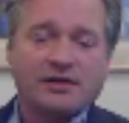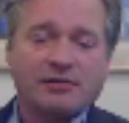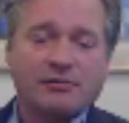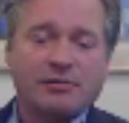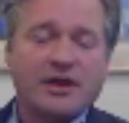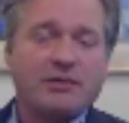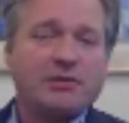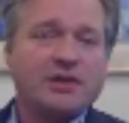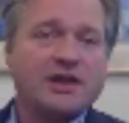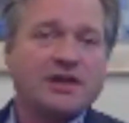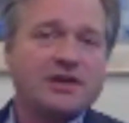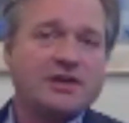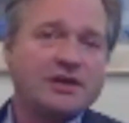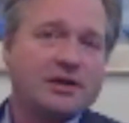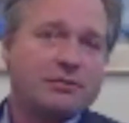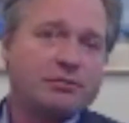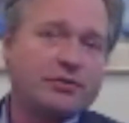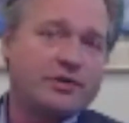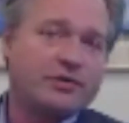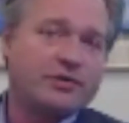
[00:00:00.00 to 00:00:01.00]
baby ended
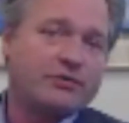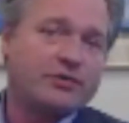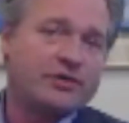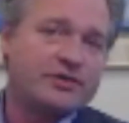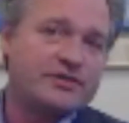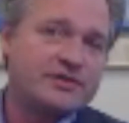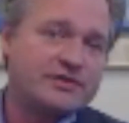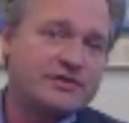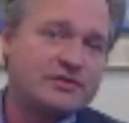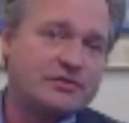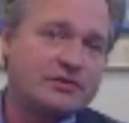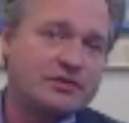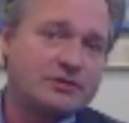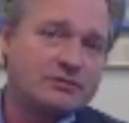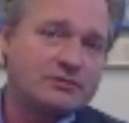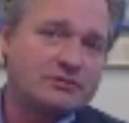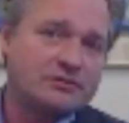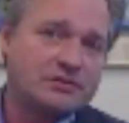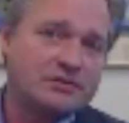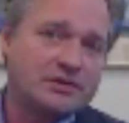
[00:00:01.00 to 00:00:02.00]
up with
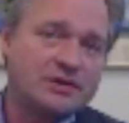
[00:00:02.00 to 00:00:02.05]
residual